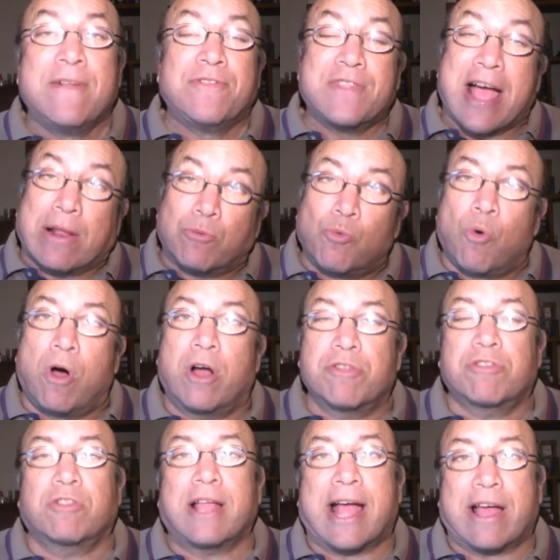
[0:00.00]
That
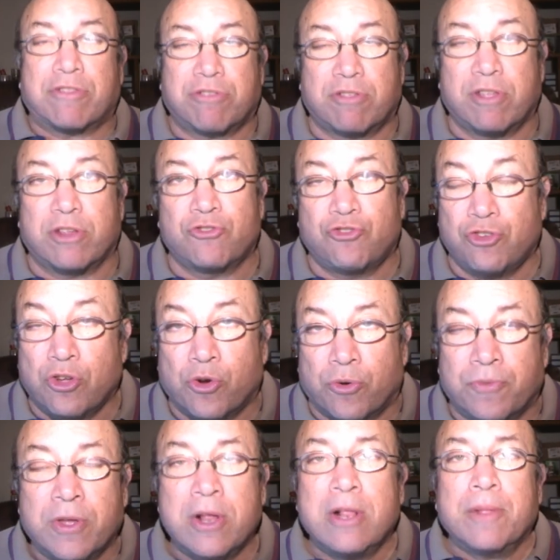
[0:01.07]
was last
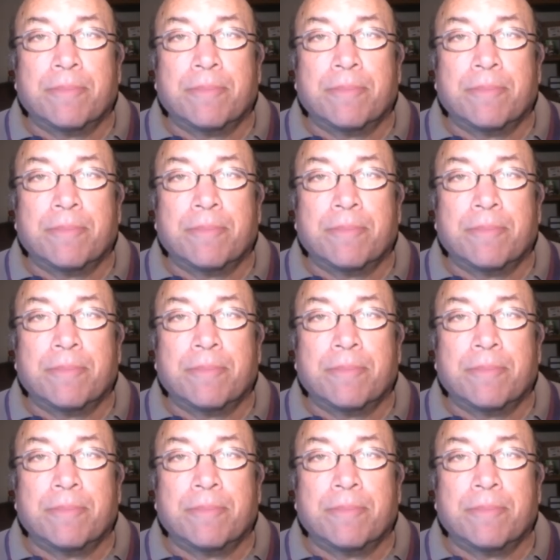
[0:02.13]
June,